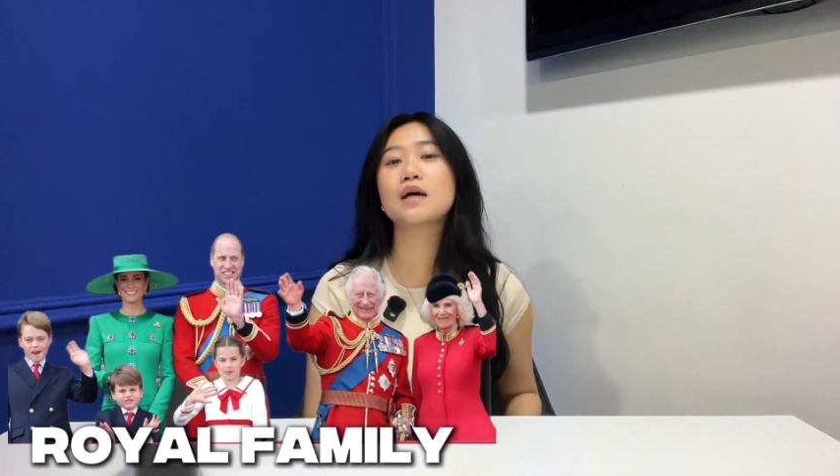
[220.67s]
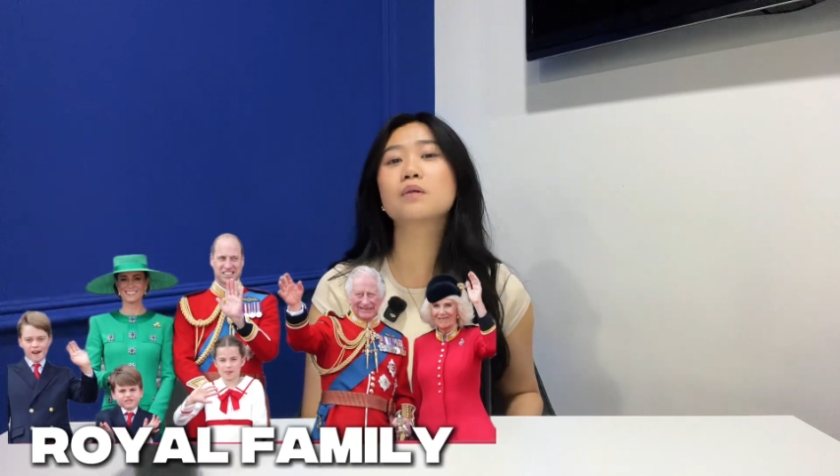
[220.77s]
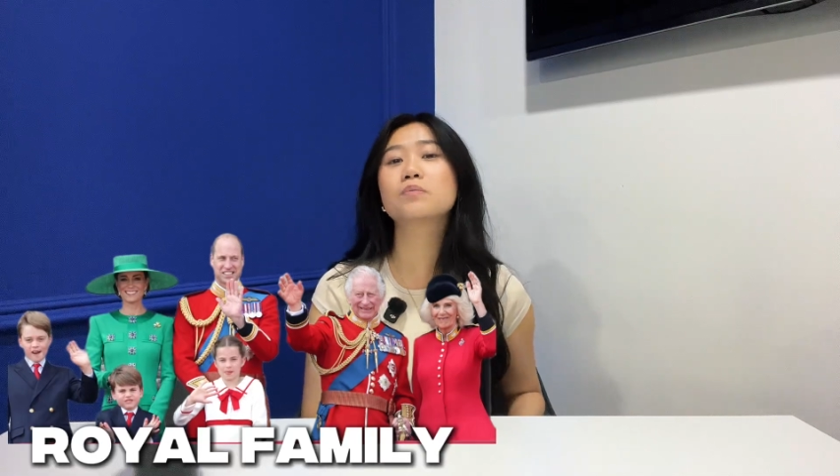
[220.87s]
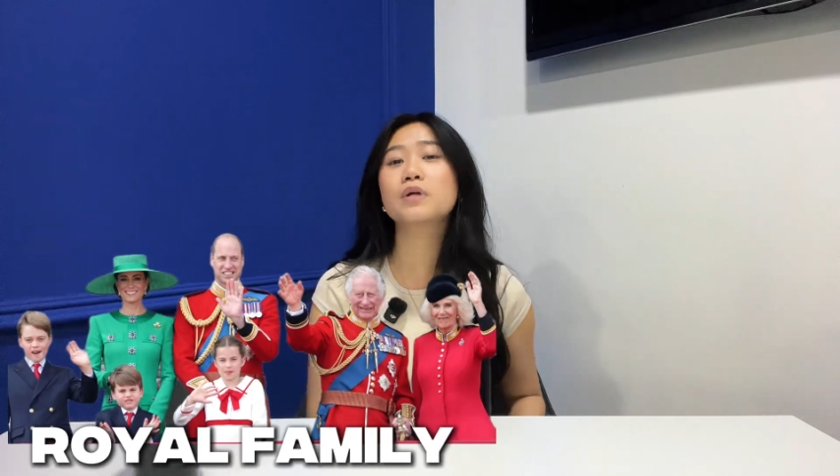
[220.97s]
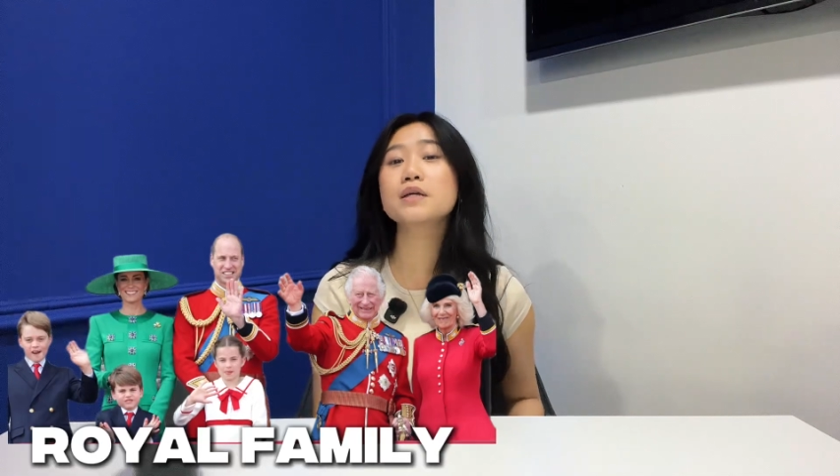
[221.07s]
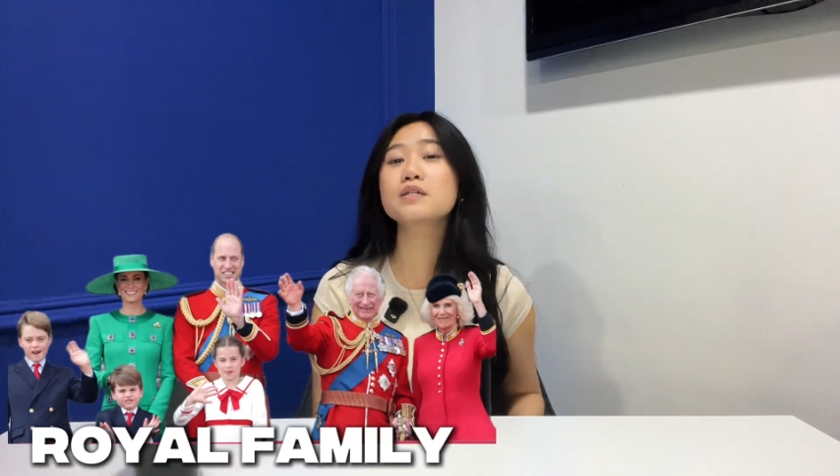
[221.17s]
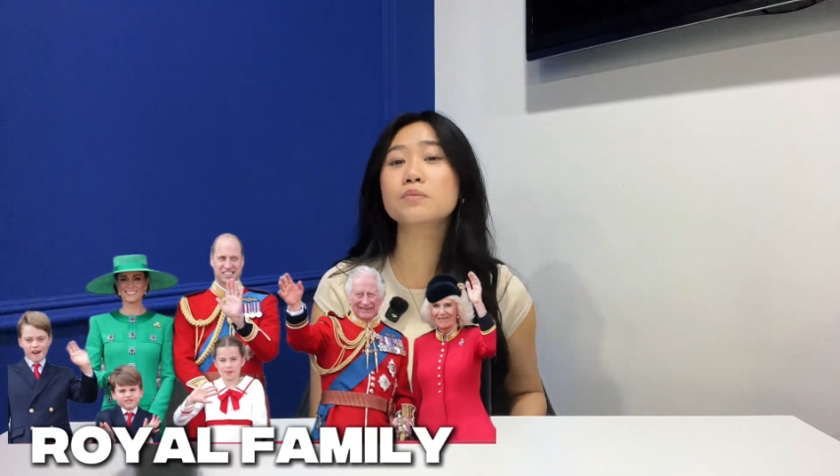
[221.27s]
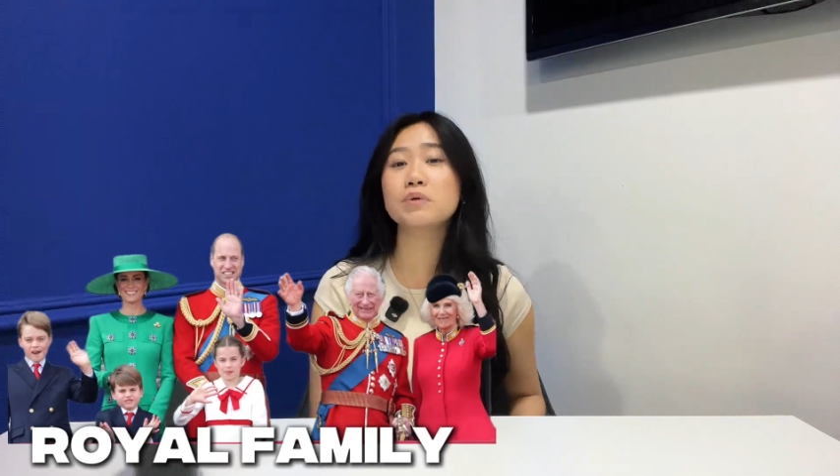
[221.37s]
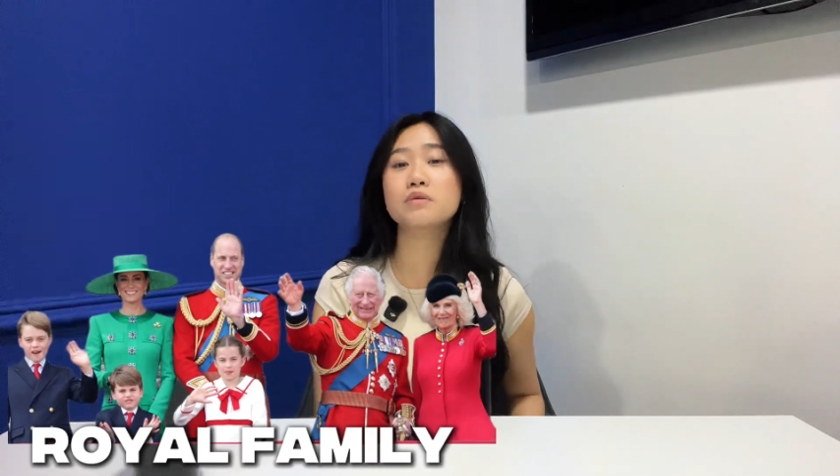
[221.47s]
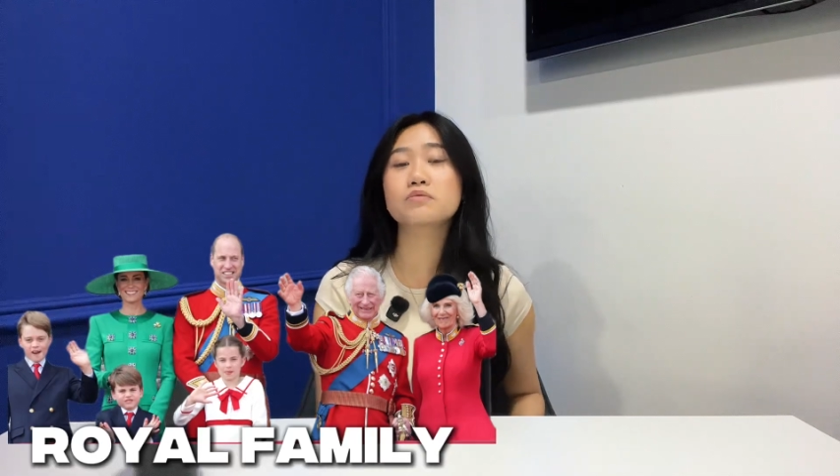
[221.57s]
and plays
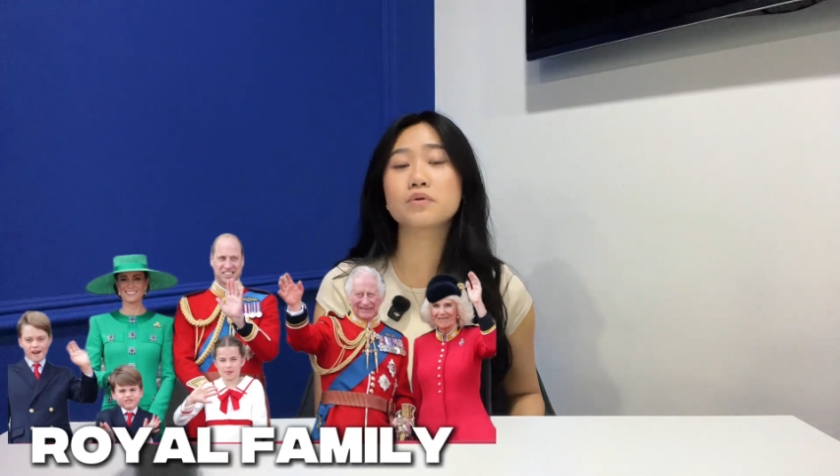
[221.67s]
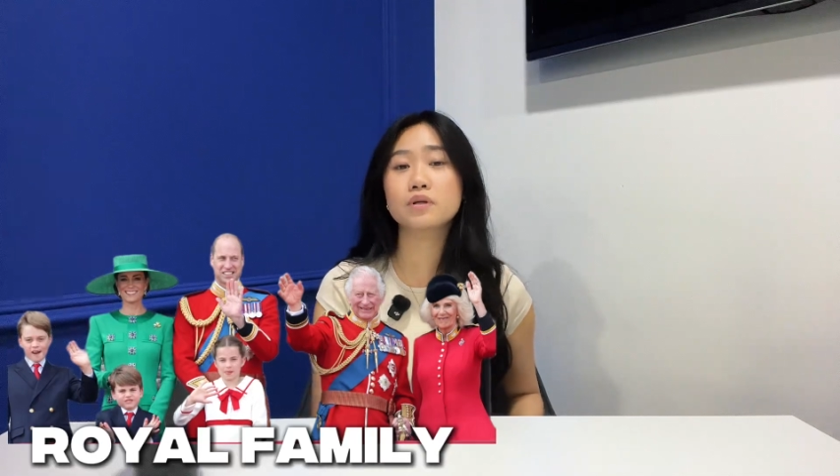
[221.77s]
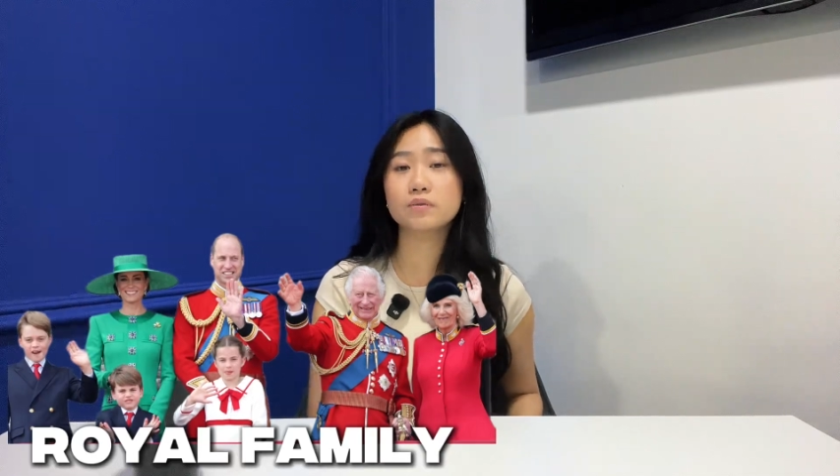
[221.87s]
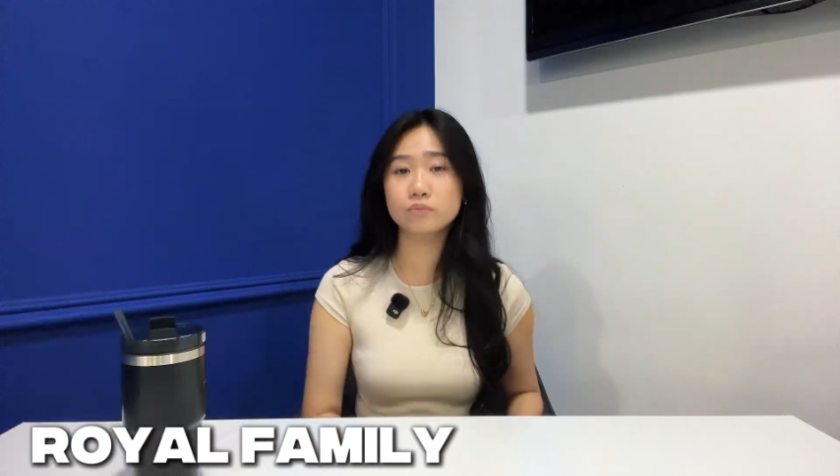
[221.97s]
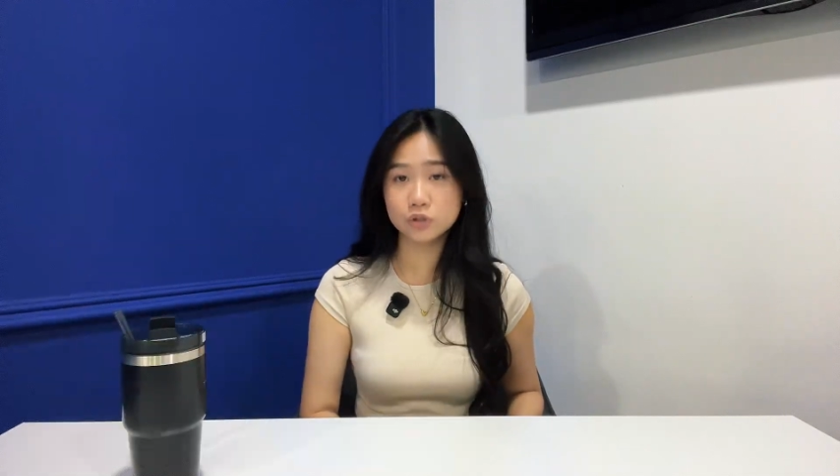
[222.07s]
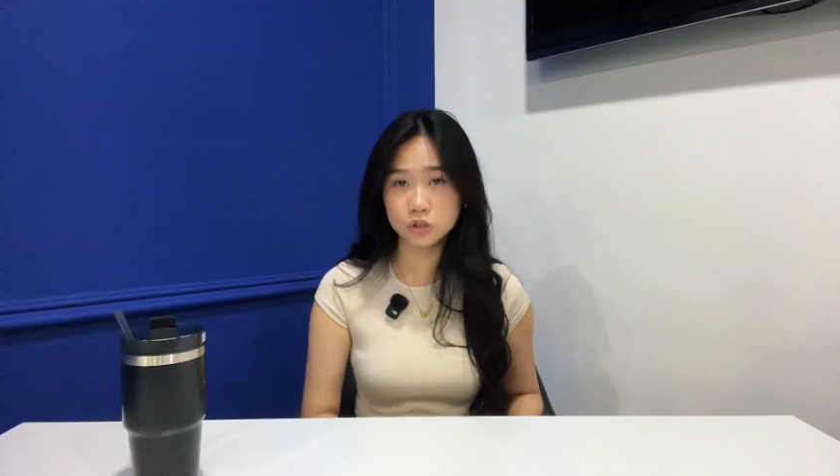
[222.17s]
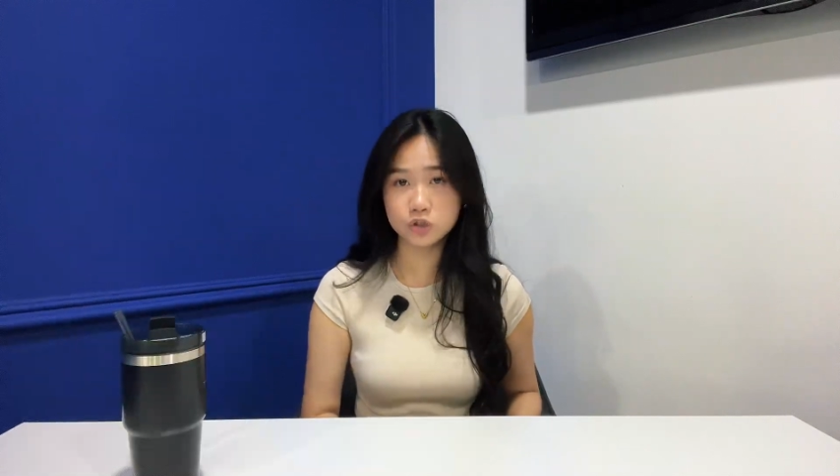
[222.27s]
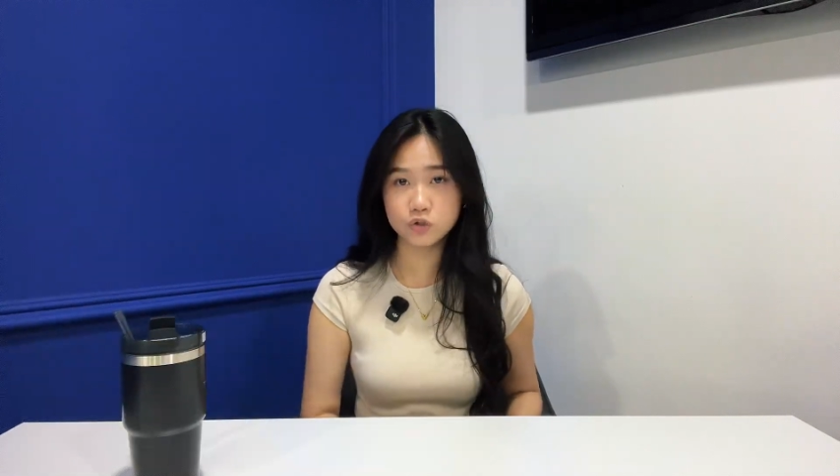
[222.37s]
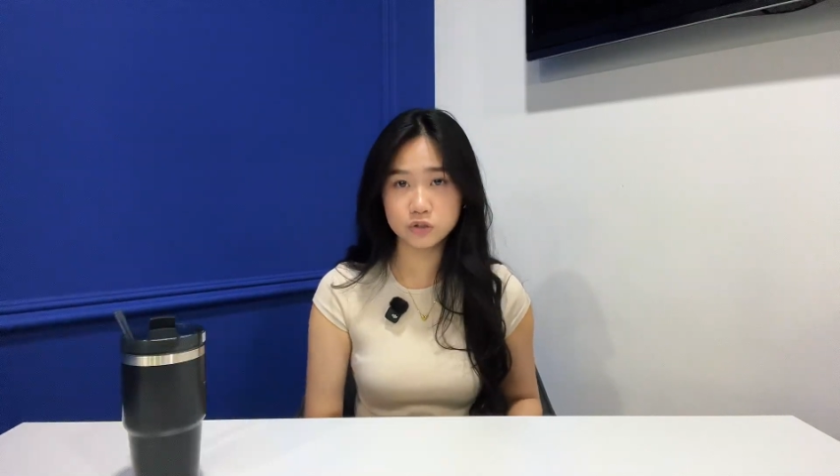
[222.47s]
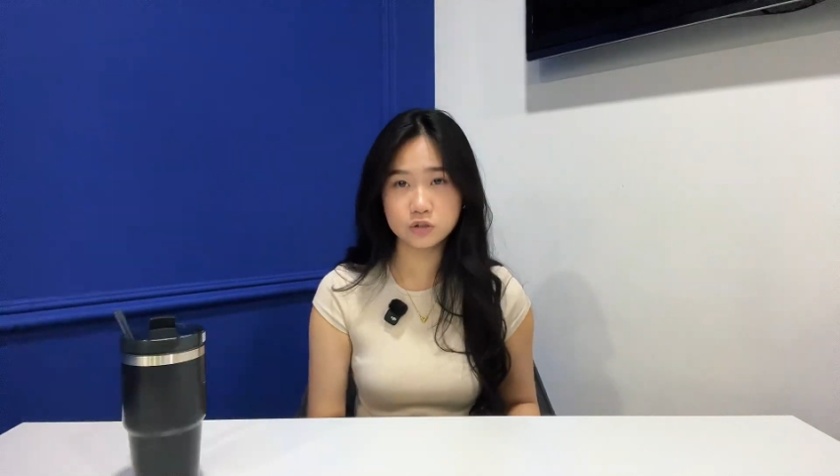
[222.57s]
a big role in
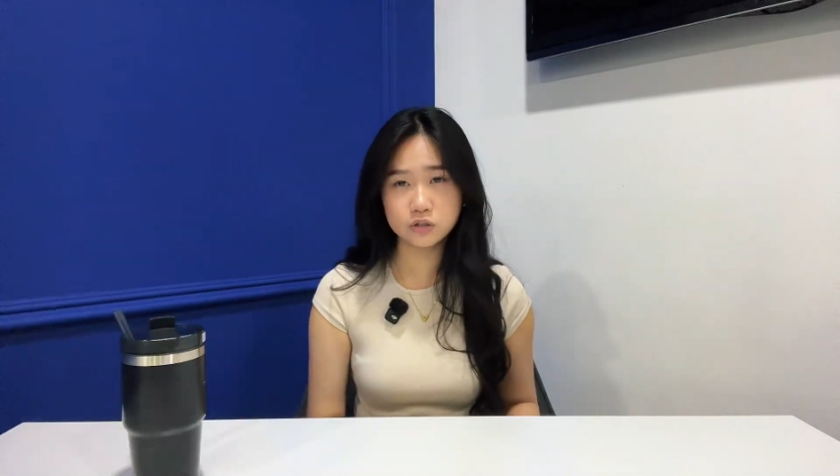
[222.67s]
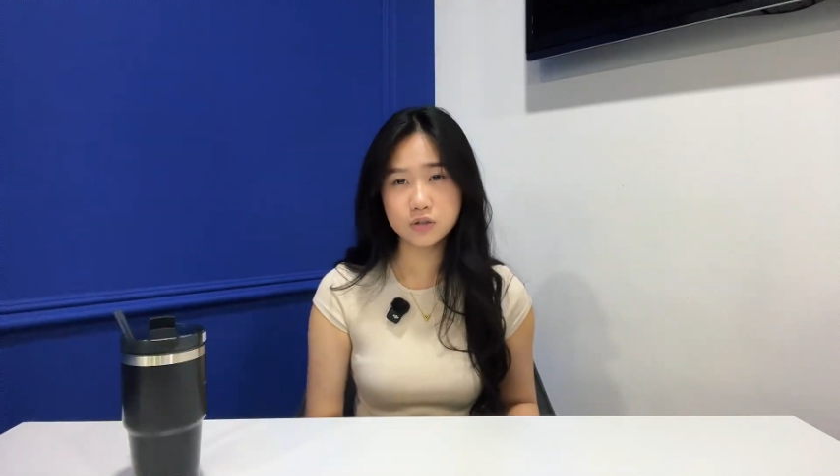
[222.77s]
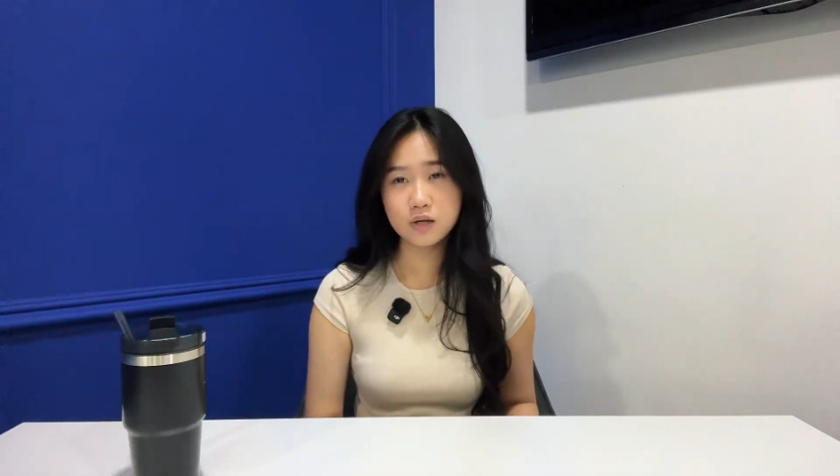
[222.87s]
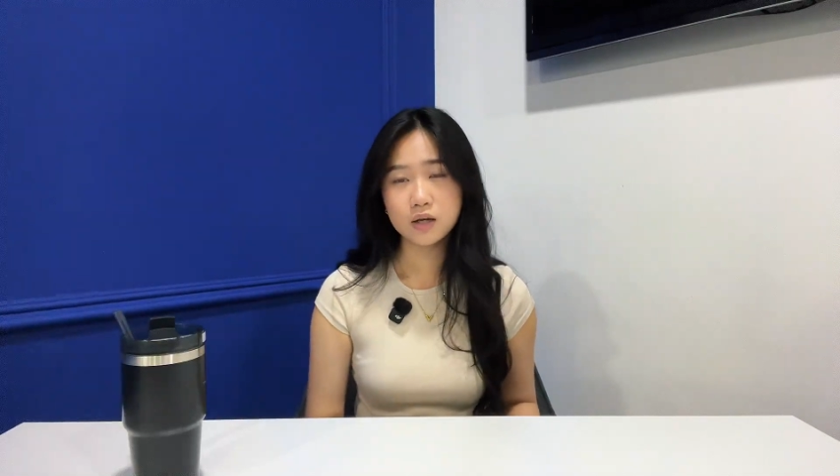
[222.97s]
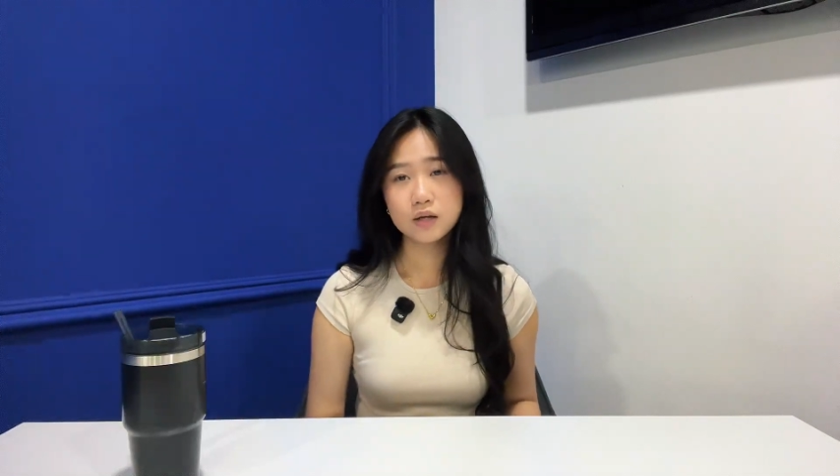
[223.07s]
British tradition,